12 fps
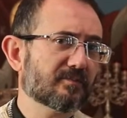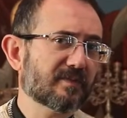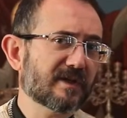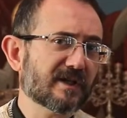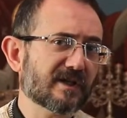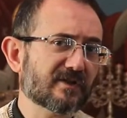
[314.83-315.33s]

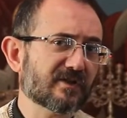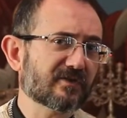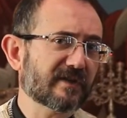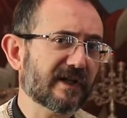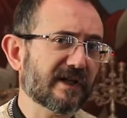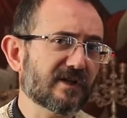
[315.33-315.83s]
being
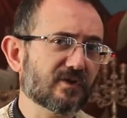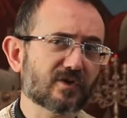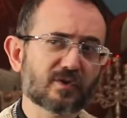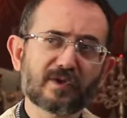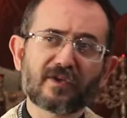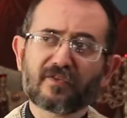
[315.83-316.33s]
entertained or
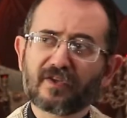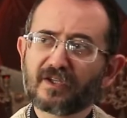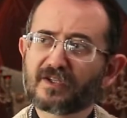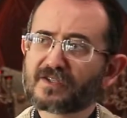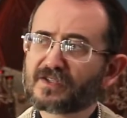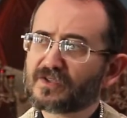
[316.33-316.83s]
doing
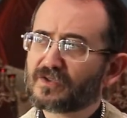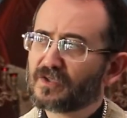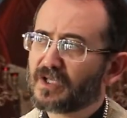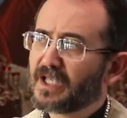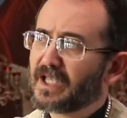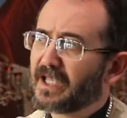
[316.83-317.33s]
things
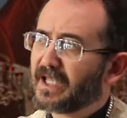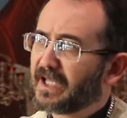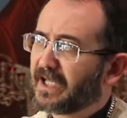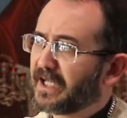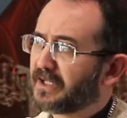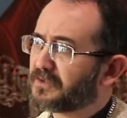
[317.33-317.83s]

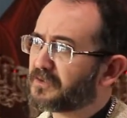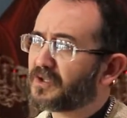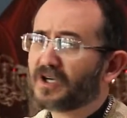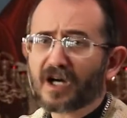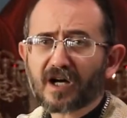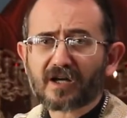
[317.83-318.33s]
and
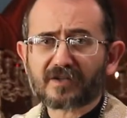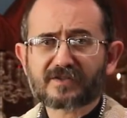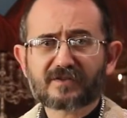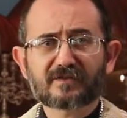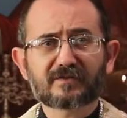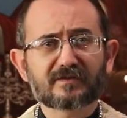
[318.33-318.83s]

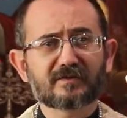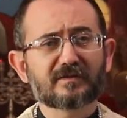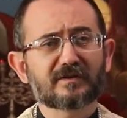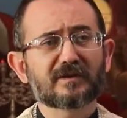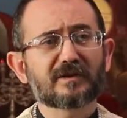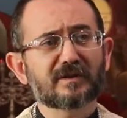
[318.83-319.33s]
cost
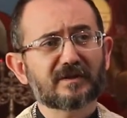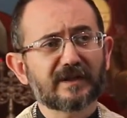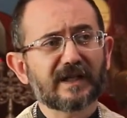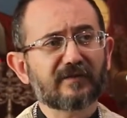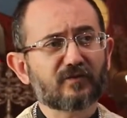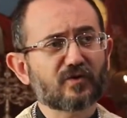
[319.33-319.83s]

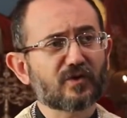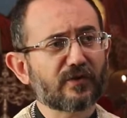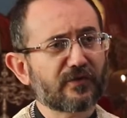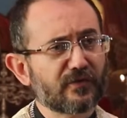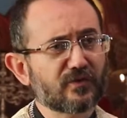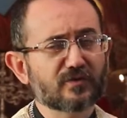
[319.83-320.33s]
they have to
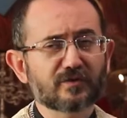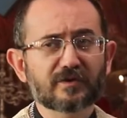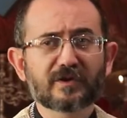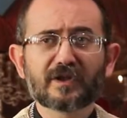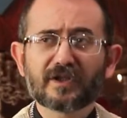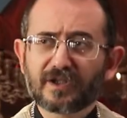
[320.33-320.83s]
go through
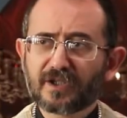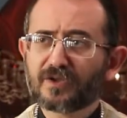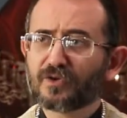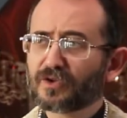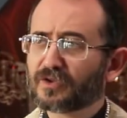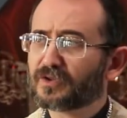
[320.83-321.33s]
in
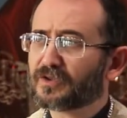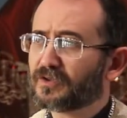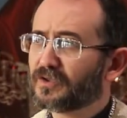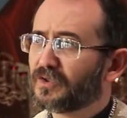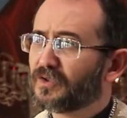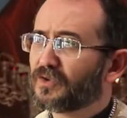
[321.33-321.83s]
order
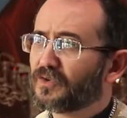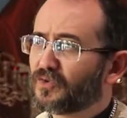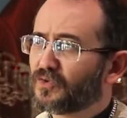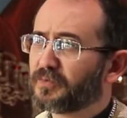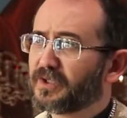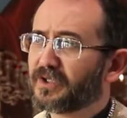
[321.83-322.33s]

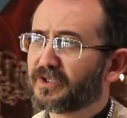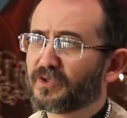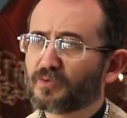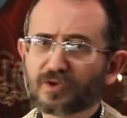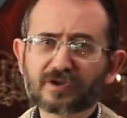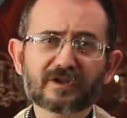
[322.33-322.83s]
to be
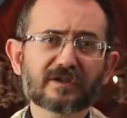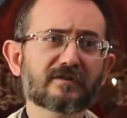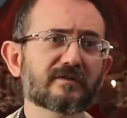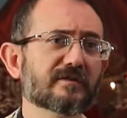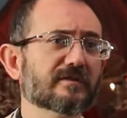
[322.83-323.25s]
rewarded